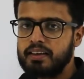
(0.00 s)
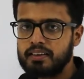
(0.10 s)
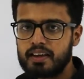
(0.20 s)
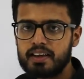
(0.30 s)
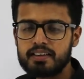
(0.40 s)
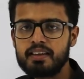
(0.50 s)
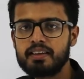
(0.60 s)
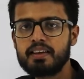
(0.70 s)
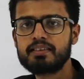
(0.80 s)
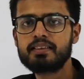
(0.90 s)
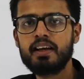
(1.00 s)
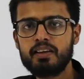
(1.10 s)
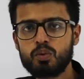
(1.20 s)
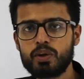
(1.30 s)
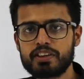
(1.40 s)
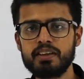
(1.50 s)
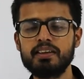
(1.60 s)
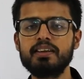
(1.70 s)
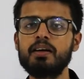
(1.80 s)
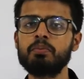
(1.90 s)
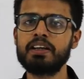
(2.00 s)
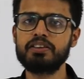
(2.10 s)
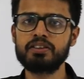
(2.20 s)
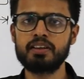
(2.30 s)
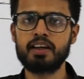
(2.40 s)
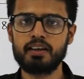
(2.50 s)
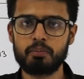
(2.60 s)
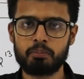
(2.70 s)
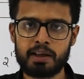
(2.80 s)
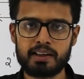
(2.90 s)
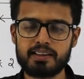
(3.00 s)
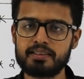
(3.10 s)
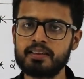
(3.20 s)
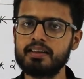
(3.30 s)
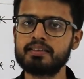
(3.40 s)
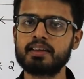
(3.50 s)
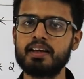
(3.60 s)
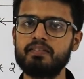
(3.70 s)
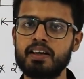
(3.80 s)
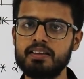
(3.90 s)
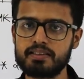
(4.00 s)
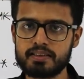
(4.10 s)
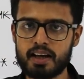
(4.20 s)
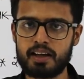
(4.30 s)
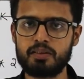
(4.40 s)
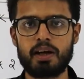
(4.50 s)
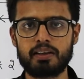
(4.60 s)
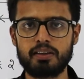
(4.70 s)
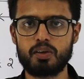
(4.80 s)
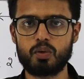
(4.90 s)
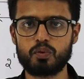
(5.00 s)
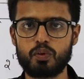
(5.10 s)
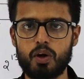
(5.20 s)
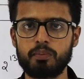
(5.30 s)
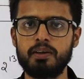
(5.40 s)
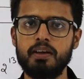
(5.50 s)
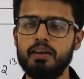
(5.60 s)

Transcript: The reason is, in question they are mentioning, Mantissa is saved in sign magnitude form.